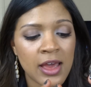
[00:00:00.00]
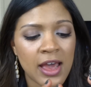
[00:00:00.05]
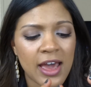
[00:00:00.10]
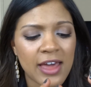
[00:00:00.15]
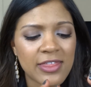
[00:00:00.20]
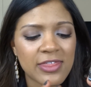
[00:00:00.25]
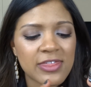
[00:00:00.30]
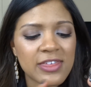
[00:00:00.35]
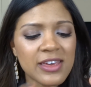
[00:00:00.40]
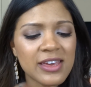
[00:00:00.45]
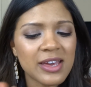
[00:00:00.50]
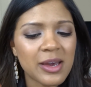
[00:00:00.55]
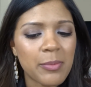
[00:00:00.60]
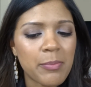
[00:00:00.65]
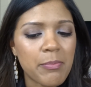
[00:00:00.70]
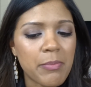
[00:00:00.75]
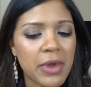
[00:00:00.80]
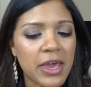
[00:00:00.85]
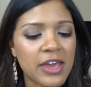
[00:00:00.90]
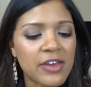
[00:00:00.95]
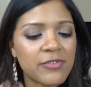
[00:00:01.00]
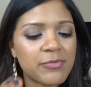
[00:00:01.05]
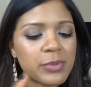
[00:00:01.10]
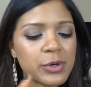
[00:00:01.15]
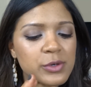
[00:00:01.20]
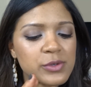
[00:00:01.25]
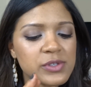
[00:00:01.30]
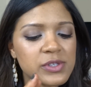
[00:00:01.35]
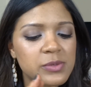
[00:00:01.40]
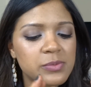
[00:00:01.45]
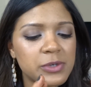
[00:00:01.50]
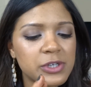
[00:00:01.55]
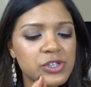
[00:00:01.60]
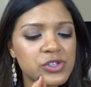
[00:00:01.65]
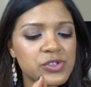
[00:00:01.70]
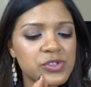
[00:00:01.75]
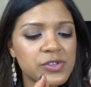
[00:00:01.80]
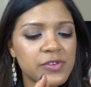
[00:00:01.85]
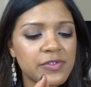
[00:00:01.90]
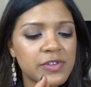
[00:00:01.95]
I think I may have posted
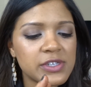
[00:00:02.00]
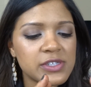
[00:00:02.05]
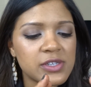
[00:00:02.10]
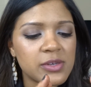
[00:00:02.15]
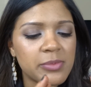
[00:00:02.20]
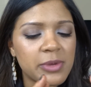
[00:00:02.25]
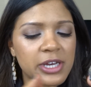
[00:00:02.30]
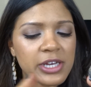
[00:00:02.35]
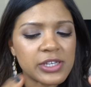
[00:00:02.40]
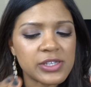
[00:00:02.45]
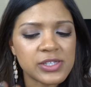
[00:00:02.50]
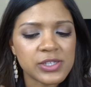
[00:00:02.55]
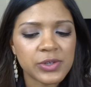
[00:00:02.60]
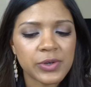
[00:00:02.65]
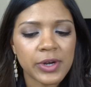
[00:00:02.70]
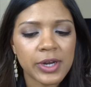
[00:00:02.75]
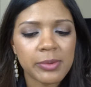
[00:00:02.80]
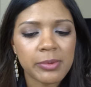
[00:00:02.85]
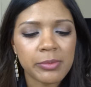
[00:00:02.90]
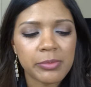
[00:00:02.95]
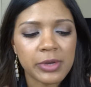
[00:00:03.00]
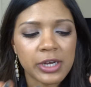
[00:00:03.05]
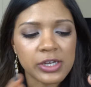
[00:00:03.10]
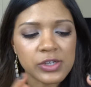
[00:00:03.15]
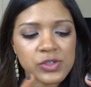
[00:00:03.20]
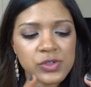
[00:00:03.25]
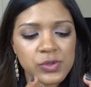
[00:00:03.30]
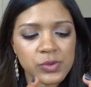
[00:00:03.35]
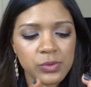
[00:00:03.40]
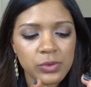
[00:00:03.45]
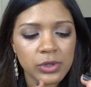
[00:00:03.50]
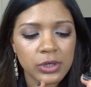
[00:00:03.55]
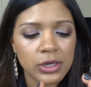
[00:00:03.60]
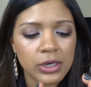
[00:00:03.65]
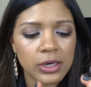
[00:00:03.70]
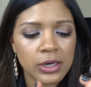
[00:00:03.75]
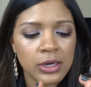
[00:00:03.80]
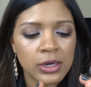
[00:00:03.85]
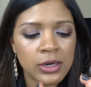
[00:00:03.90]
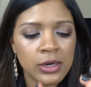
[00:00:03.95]
pictures of this on my Instagram. I'm not sure.
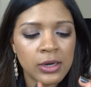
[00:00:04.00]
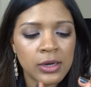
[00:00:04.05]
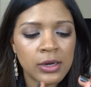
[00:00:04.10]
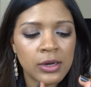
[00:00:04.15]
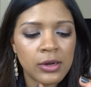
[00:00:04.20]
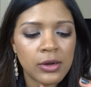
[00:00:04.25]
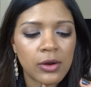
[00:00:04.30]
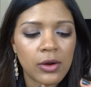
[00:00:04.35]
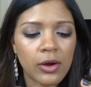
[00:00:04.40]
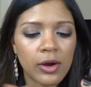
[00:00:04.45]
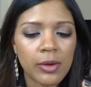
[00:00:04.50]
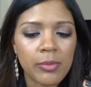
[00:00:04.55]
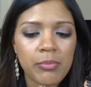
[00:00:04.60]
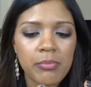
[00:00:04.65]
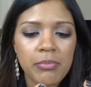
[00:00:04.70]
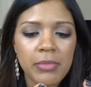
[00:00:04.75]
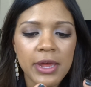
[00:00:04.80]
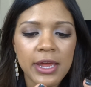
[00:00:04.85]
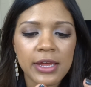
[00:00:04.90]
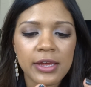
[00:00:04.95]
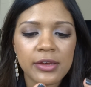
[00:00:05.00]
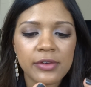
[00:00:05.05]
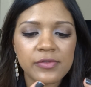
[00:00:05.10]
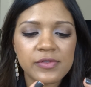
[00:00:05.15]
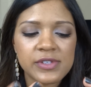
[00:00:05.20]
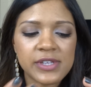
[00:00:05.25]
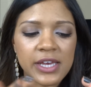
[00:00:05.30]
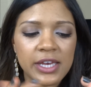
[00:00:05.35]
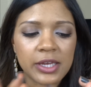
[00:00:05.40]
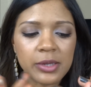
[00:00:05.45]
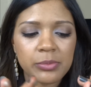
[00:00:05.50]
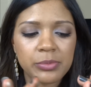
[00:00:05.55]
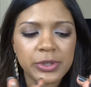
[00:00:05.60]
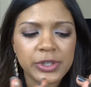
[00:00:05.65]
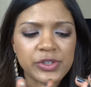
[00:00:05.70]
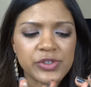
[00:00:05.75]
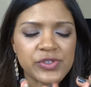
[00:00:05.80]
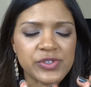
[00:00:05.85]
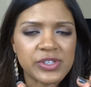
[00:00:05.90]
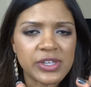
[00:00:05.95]
I may have taken
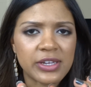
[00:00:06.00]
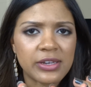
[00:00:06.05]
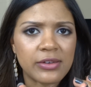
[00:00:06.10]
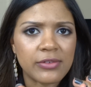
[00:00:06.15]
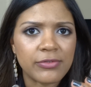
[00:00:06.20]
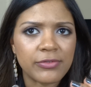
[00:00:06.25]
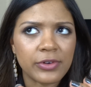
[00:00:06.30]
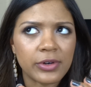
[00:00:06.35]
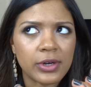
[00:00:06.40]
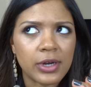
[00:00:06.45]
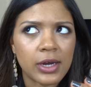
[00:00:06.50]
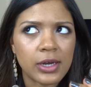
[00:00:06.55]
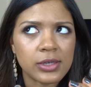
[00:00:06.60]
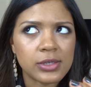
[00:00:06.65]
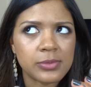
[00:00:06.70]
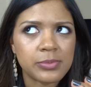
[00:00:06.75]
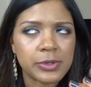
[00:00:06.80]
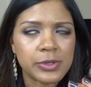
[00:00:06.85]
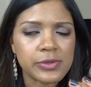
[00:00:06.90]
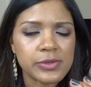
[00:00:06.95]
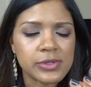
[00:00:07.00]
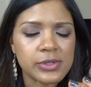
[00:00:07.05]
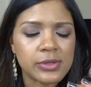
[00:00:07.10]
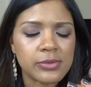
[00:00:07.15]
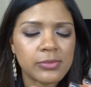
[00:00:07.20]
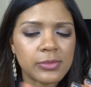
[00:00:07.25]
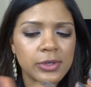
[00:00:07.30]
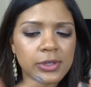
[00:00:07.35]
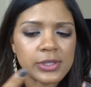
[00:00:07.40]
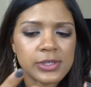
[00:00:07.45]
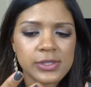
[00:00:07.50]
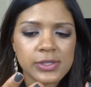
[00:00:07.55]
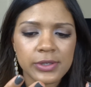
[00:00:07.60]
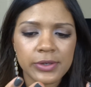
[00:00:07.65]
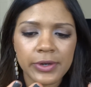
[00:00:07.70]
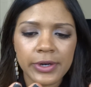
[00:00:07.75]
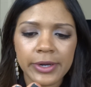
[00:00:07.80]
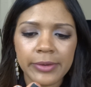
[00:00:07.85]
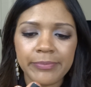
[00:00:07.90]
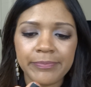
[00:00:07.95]
pictures and forgot to post them on
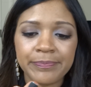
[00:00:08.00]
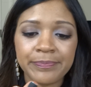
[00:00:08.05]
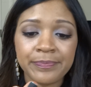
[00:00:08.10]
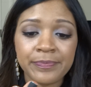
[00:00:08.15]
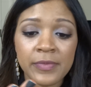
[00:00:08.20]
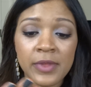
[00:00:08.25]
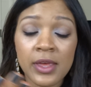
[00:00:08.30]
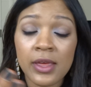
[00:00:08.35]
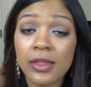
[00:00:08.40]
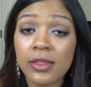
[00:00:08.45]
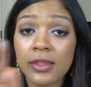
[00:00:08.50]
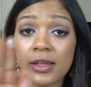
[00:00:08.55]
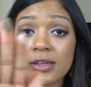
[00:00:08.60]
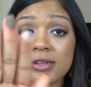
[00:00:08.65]
Instagram. That